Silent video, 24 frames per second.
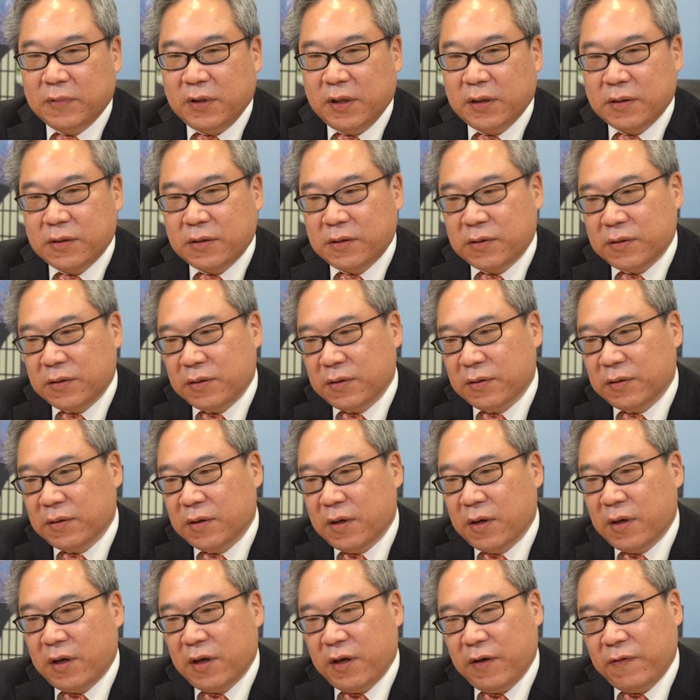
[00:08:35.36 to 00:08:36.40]
Yes.
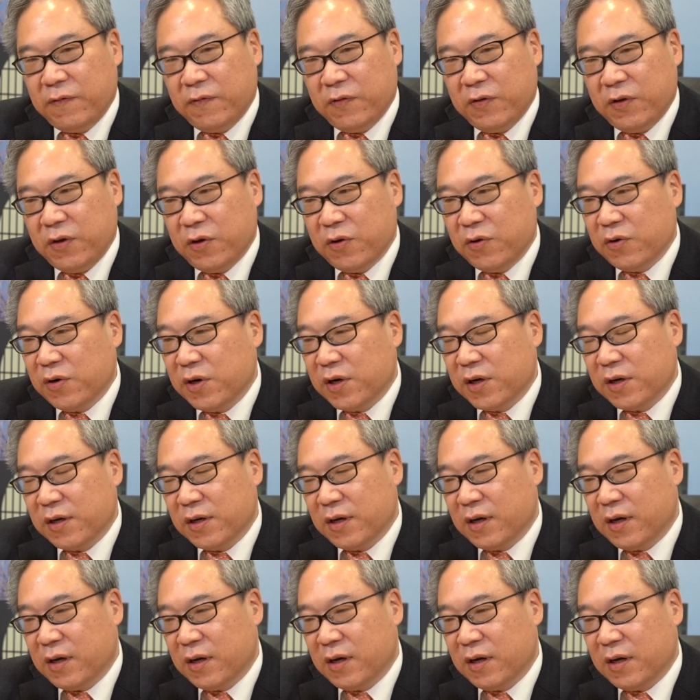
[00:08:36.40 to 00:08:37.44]
If
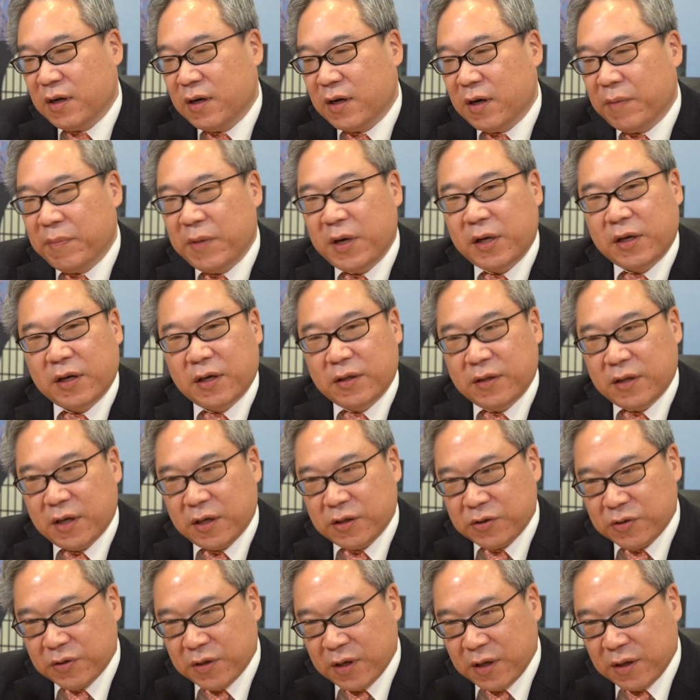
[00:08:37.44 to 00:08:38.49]
you're American
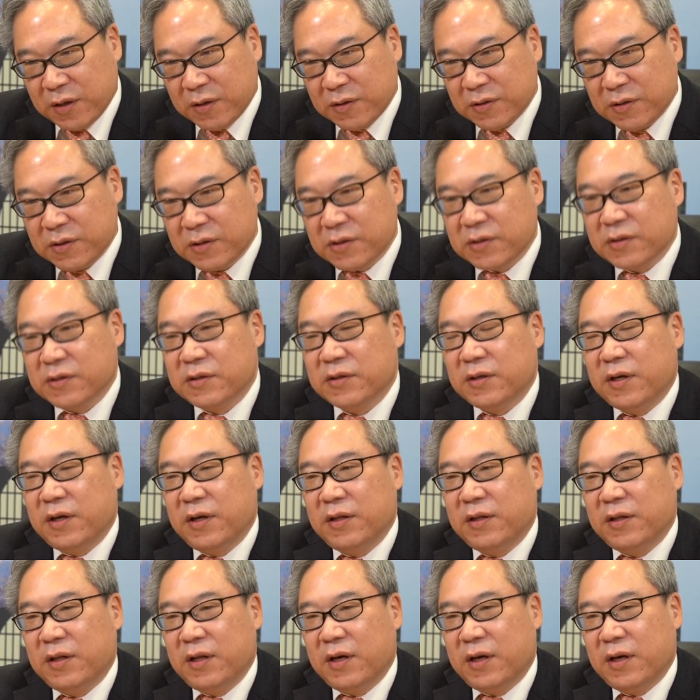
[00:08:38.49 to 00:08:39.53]
nationals
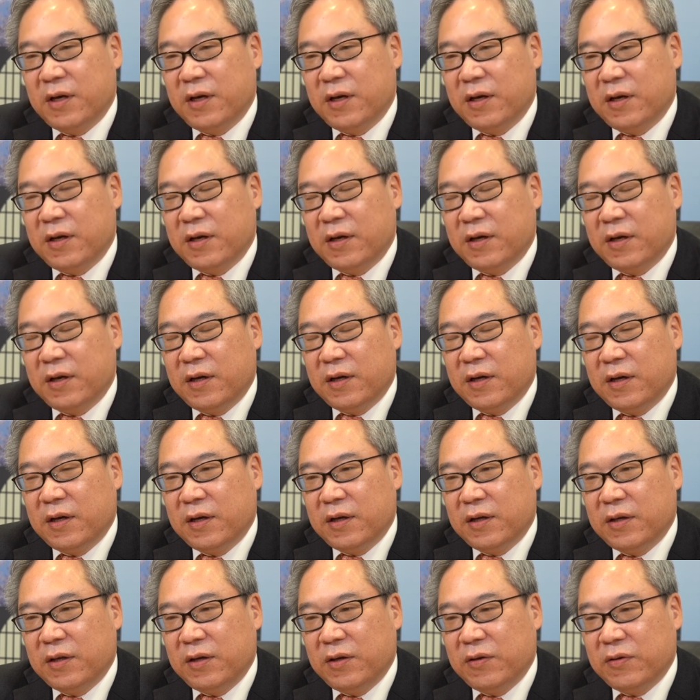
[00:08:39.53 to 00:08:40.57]
and
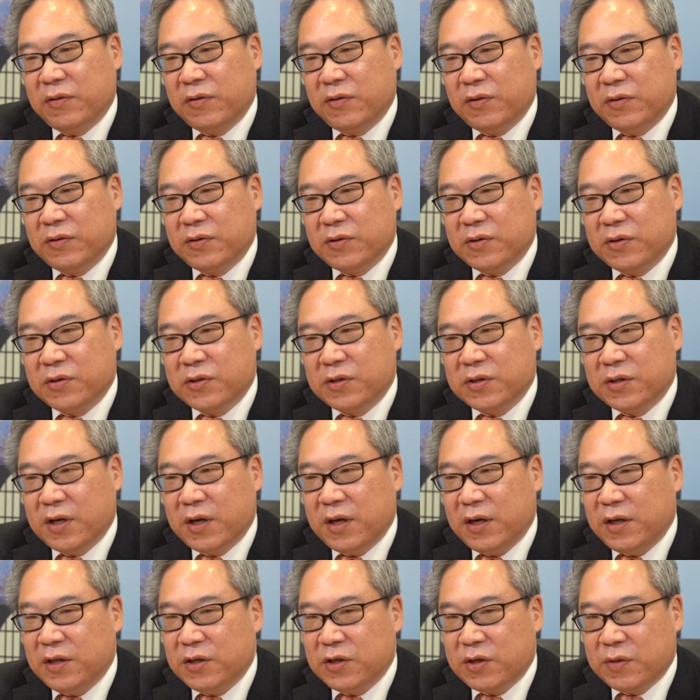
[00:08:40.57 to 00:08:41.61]
you're going to
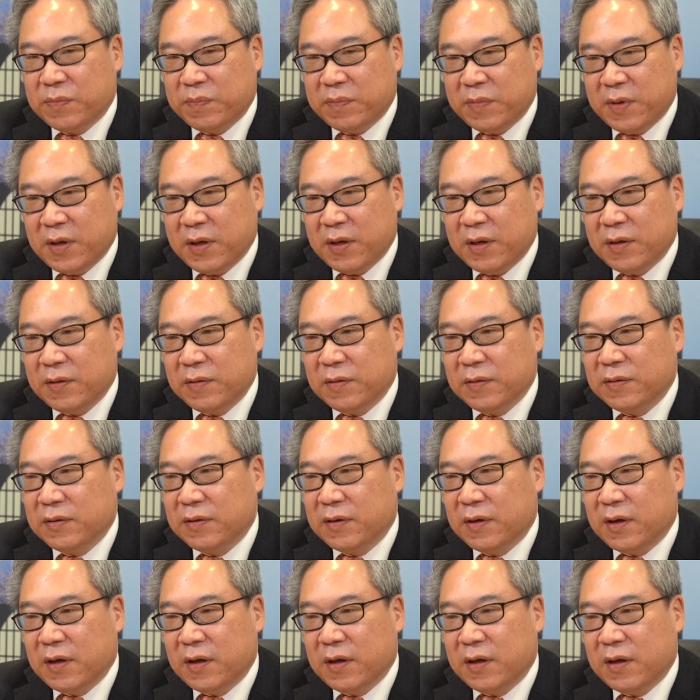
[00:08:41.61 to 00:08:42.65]
stay in
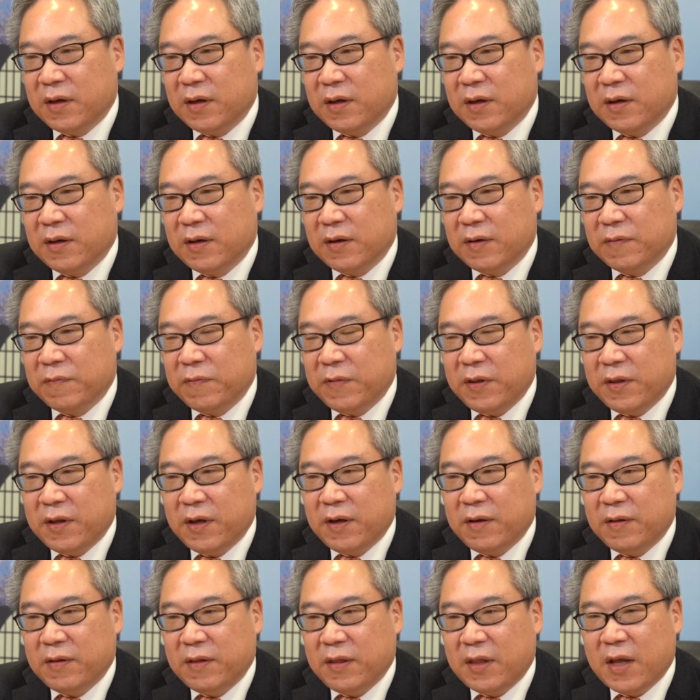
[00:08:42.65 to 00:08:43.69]
Japan
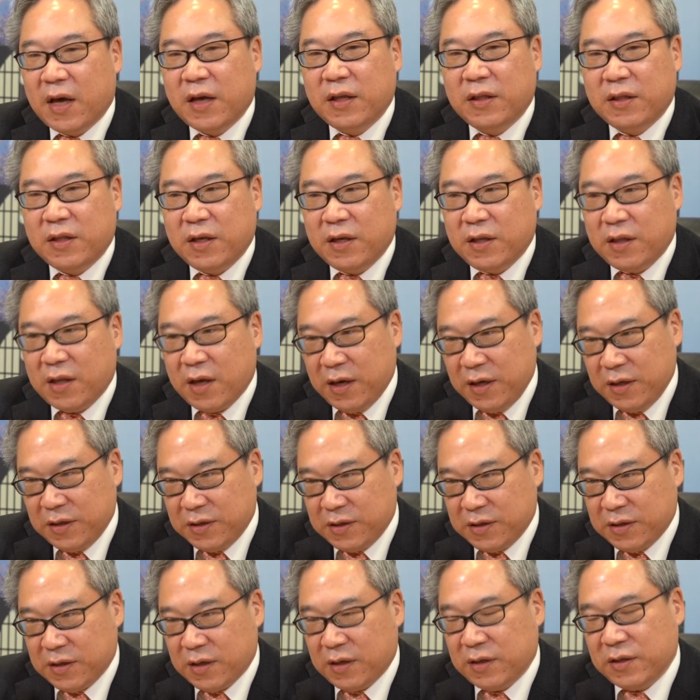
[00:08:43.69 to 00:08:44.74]
within 90
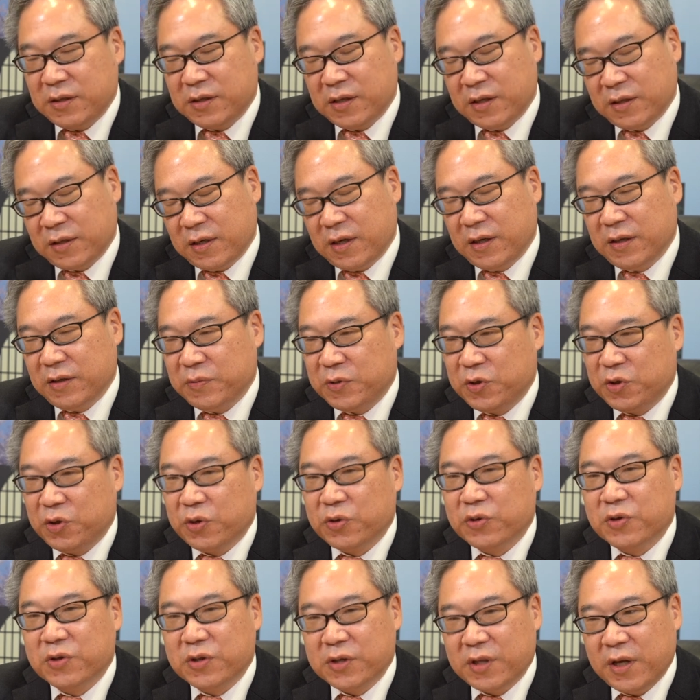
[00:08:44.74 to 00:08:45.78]
days, it's a kind of
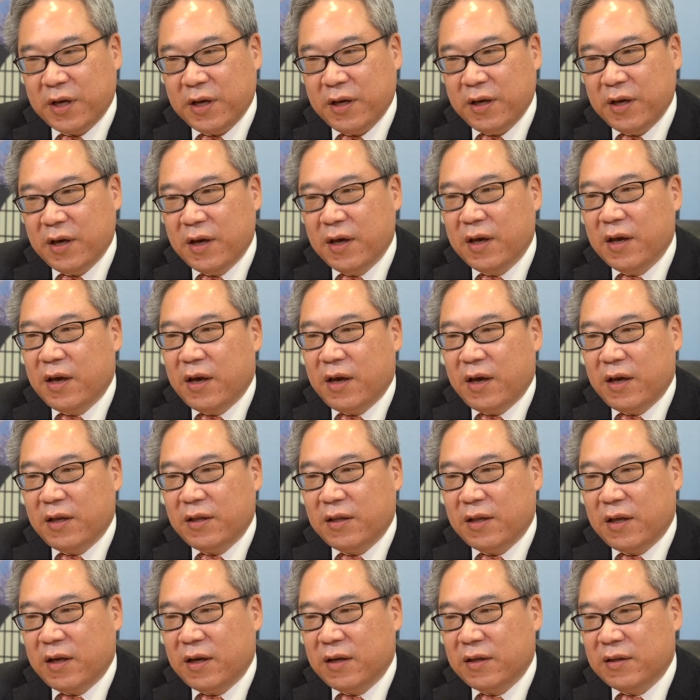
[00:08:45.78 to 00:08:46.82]
short stay.
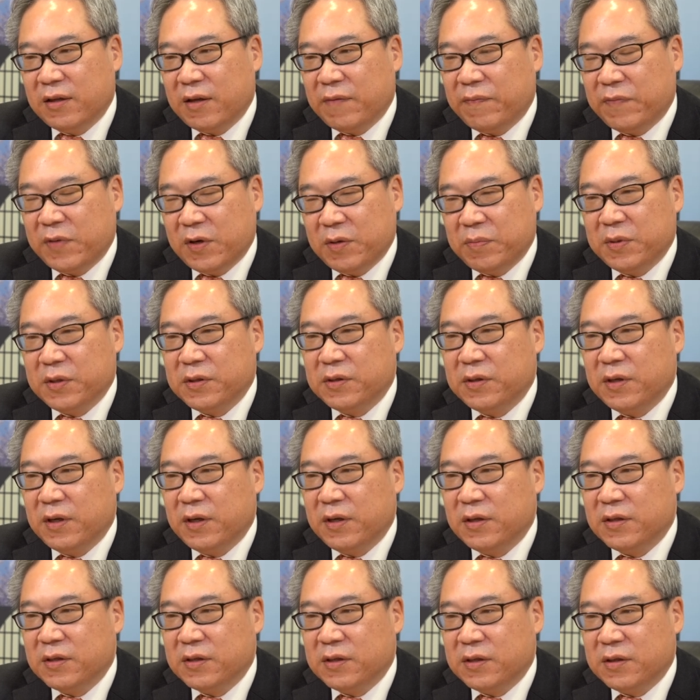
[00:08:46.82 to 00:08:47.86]
And the purpose
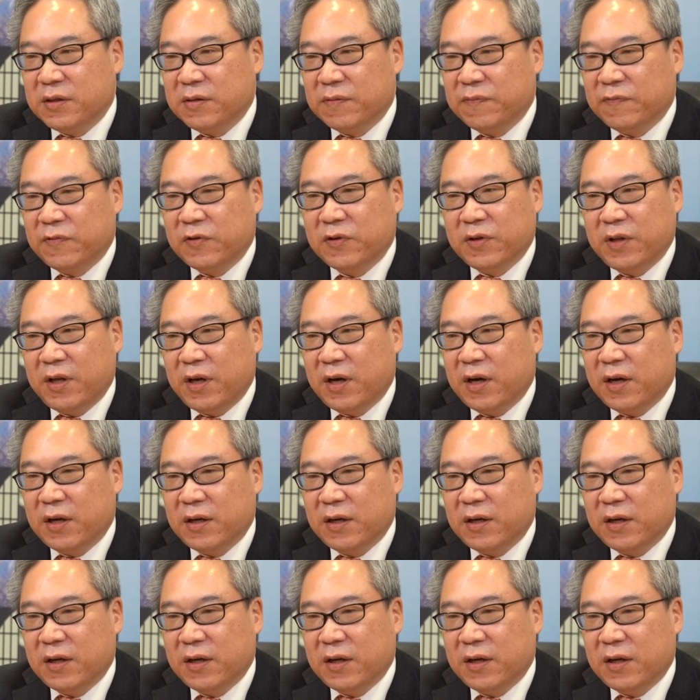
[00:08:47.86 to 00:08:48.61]
is for the